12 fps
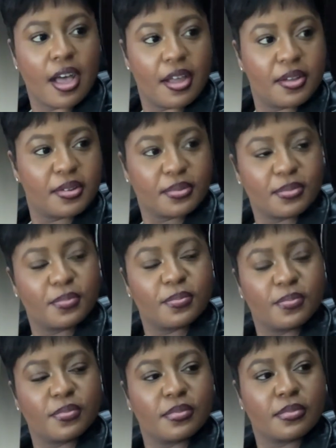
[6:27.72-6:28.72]
You know what I mean?
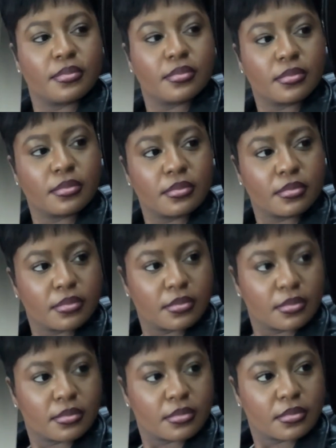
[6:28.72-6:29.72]
But when you experience it,
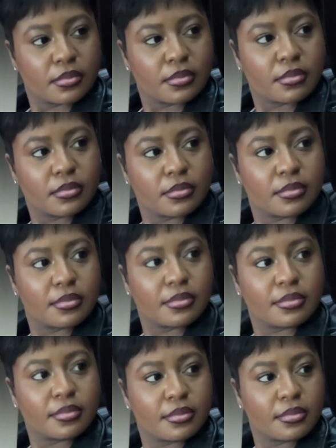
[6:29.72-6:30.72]
like, damn, like she
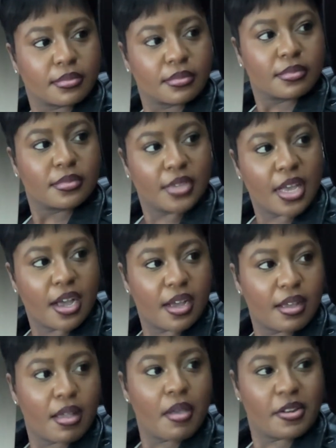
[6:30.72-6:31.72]
kind of dirty.
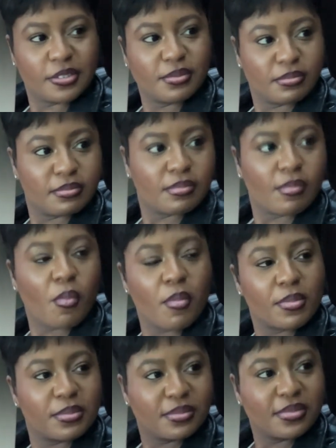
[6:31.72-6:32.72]
Like, I don't like
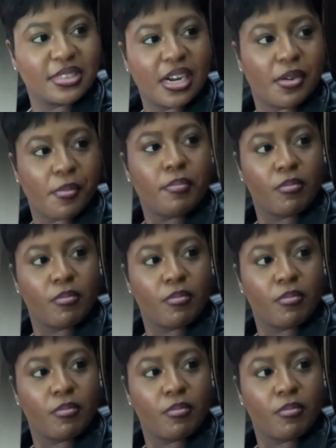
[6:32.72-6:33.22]
that. You know what I mean?